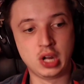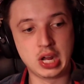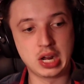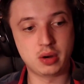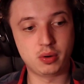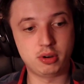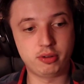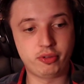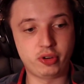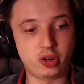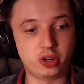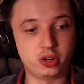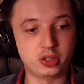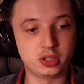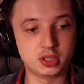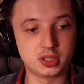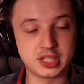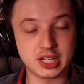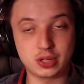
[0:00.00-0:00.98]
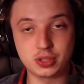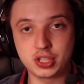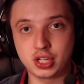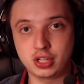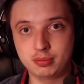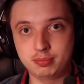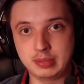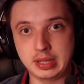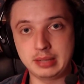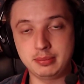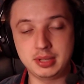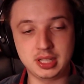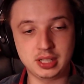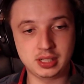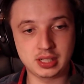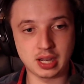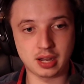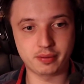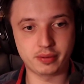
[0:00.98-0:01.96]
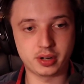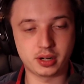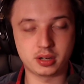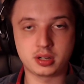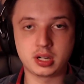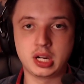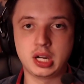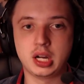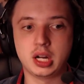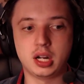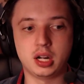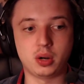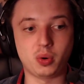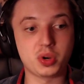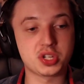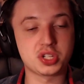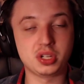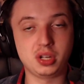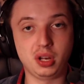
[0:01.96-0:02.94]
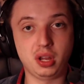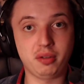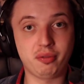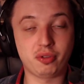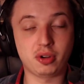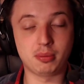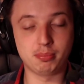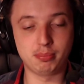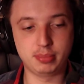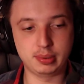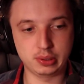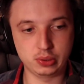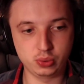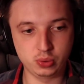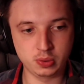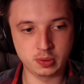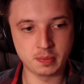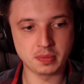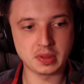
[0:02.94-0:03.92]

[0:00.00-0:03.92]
with her Downtown Baby cover, originally from Blue,